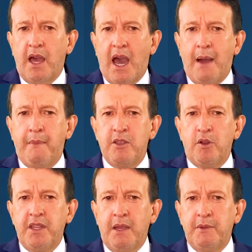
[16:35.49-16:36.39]
The
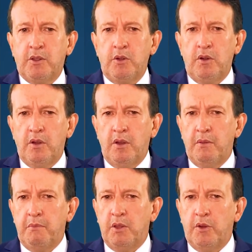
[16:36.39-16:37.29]
smaller diameter
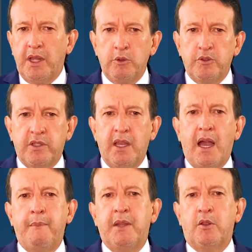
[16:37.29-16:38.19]
adjustment to a larger
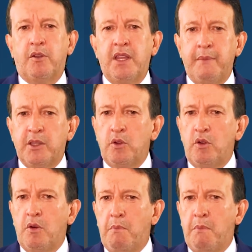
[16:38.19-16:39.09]
adjustment is where I
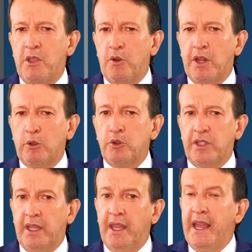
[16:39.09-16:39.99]
can have this
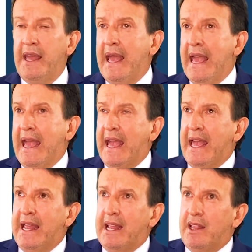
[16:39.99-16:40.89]
correlation of diameter
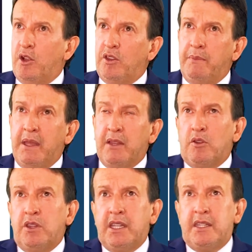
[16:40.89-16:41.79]
and base
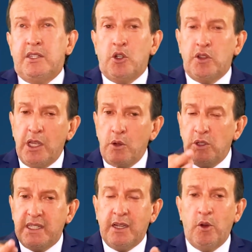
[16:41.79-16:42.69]
curve or
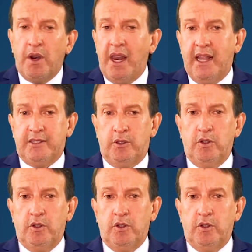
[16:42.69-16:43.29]
diameter and adjustment.